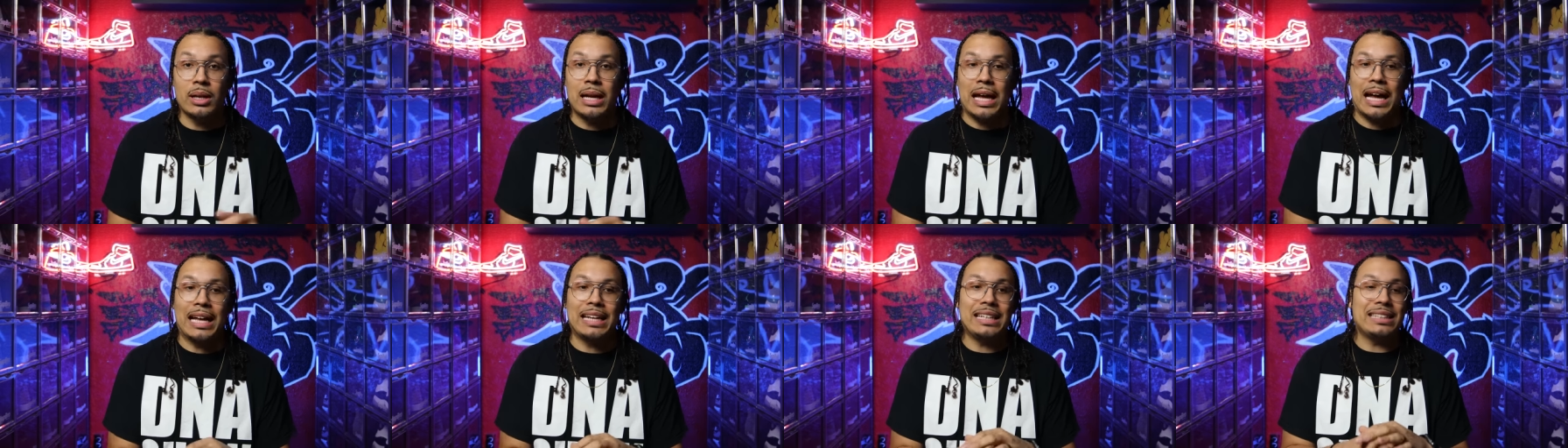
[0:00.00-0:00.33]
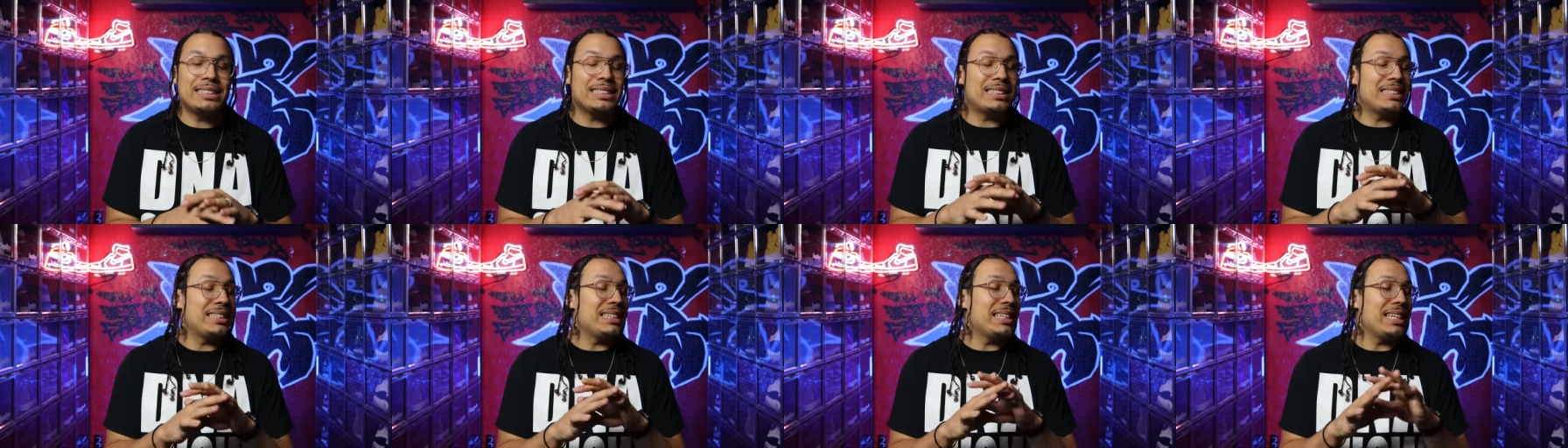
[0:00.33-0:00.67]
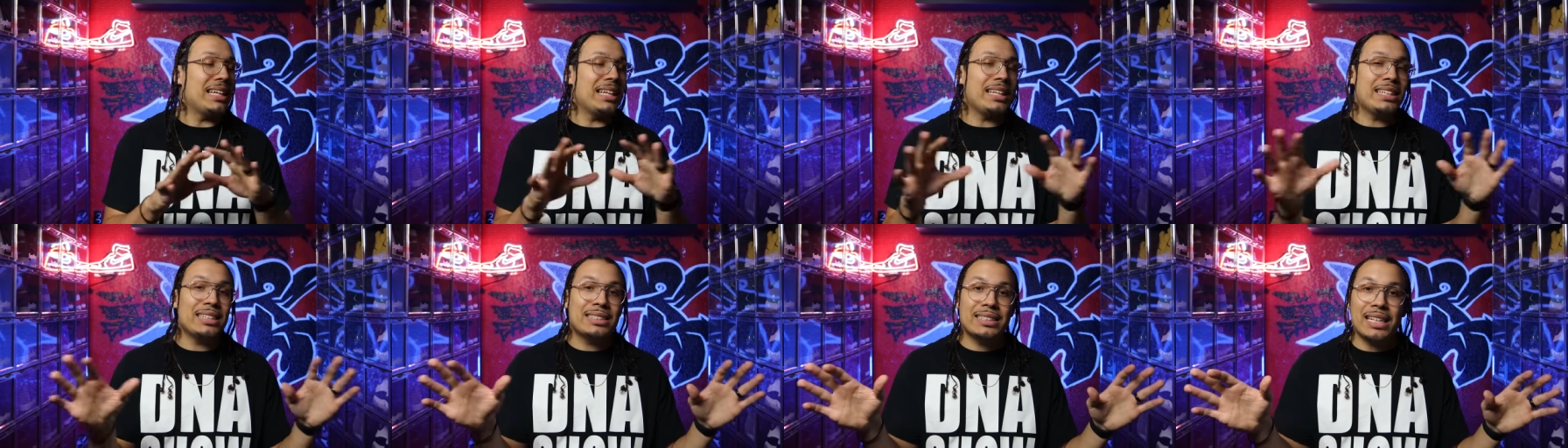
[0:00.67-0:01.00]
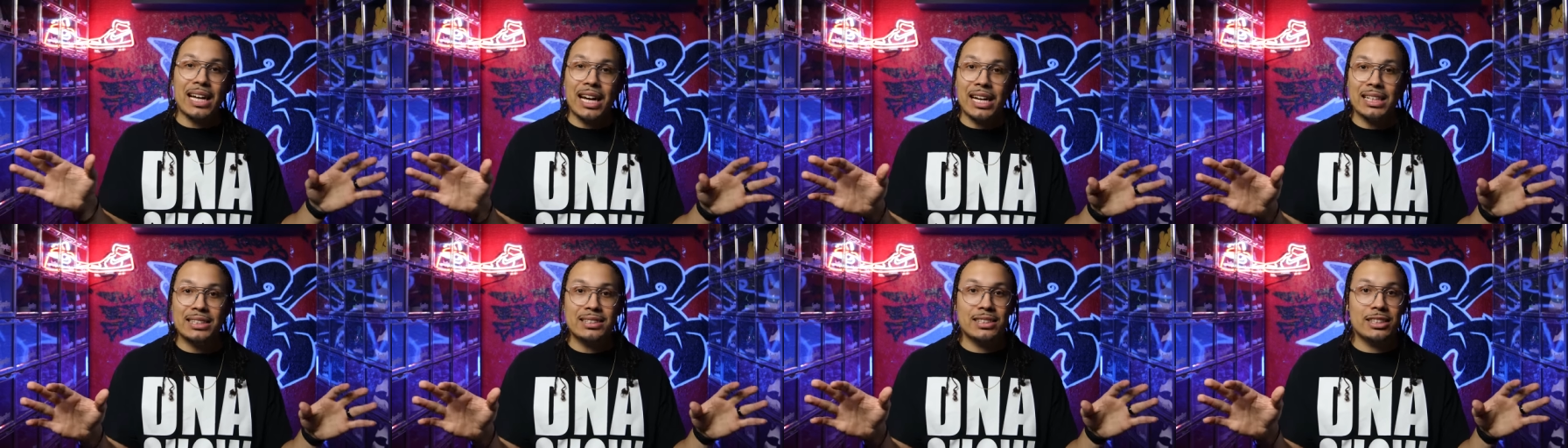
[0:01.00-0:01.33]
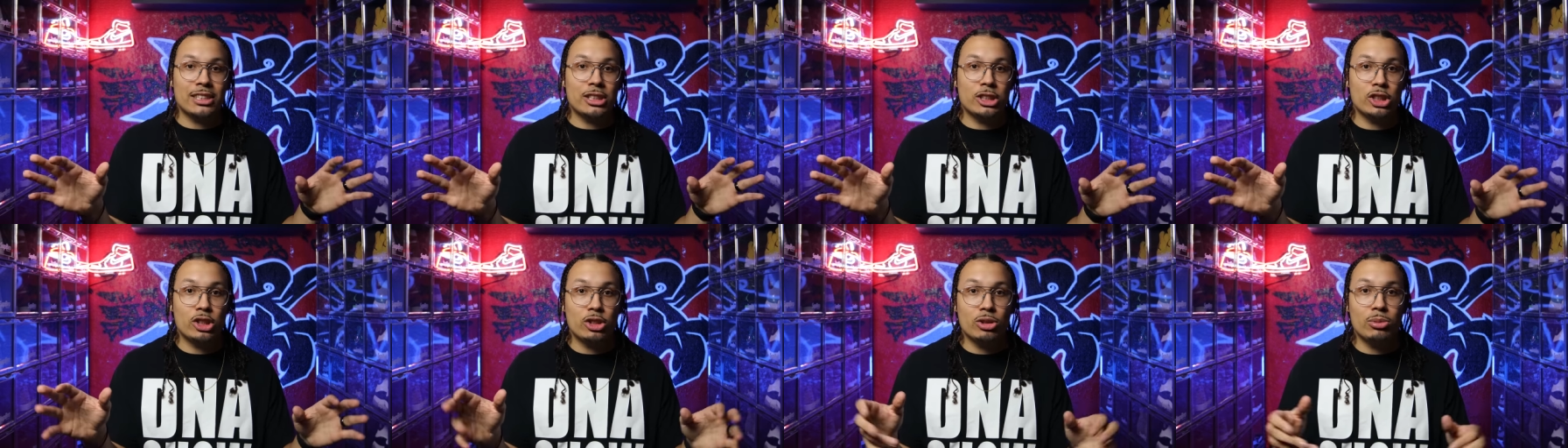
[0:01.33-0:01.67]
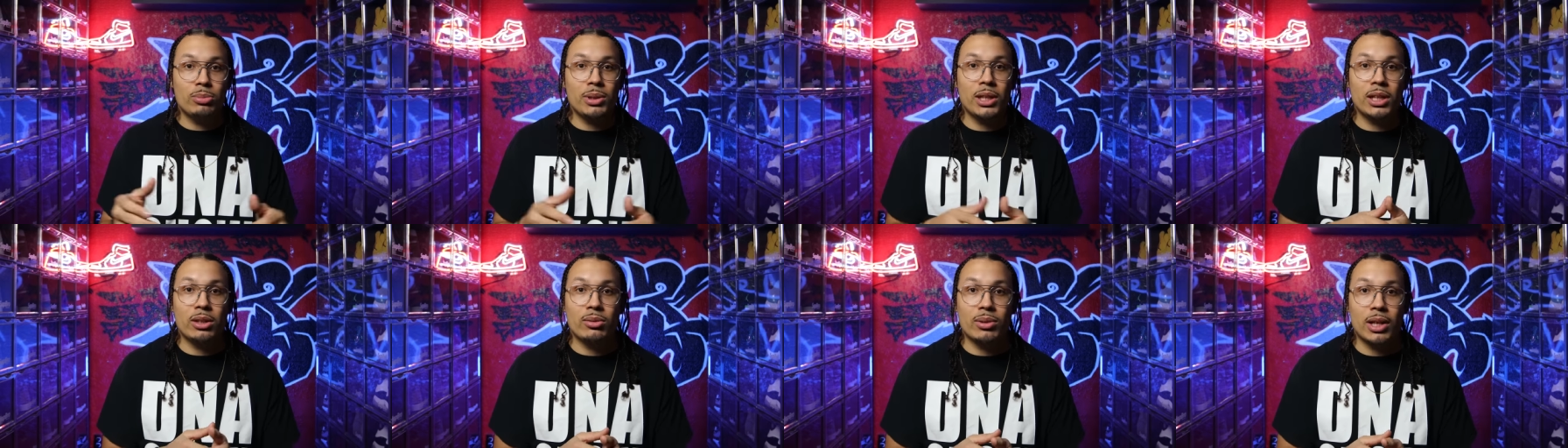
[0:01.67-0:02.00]
I didn't see any signs of the shoe
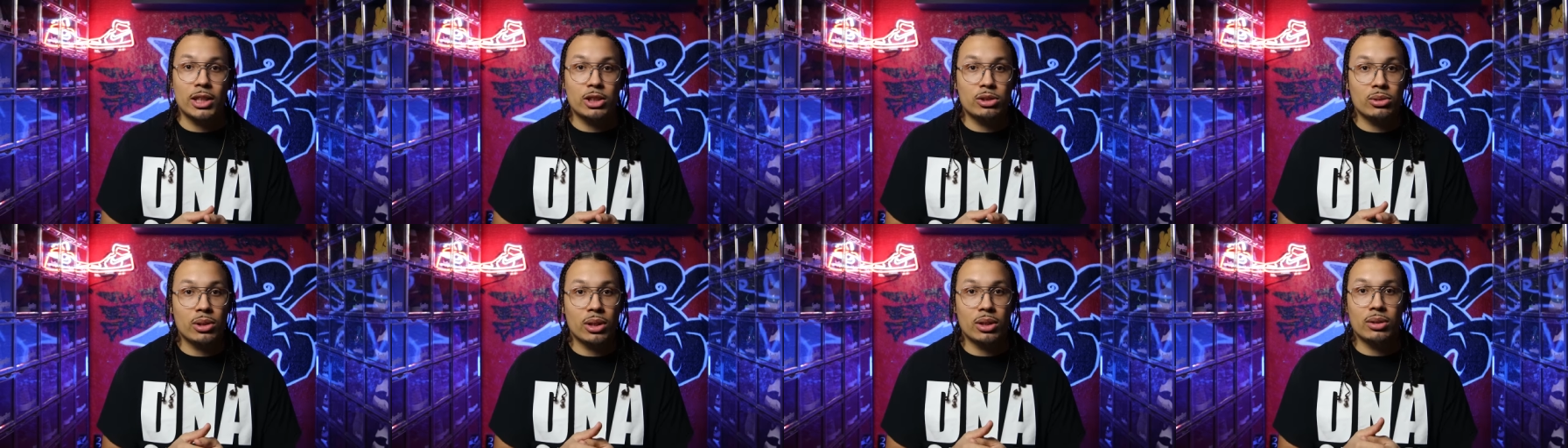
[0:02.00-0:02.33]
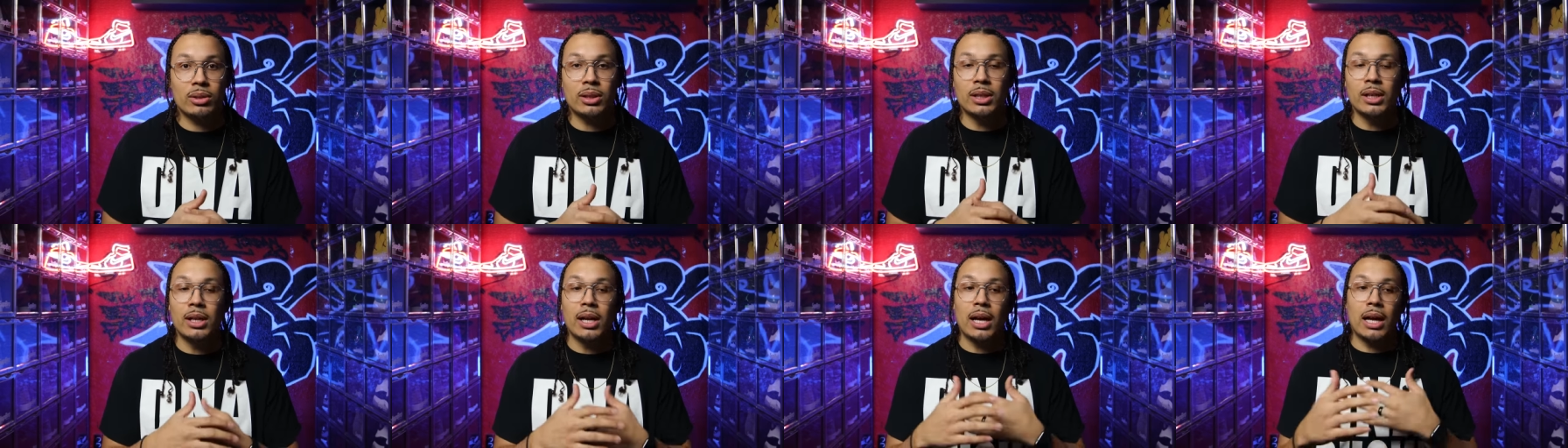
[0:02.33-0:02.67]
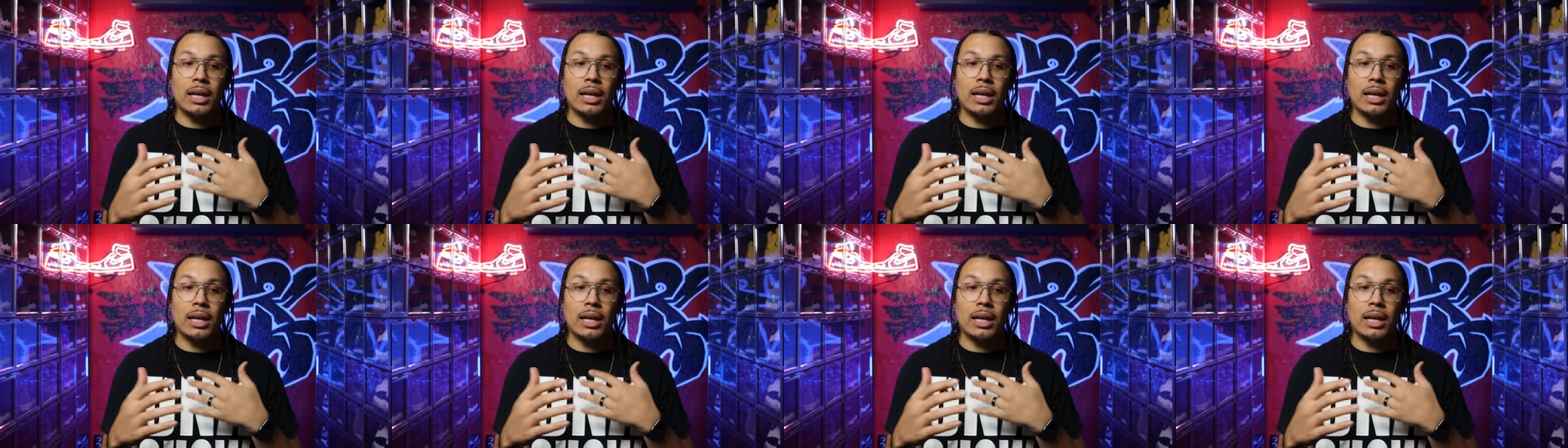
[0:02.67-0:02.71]
being retroed.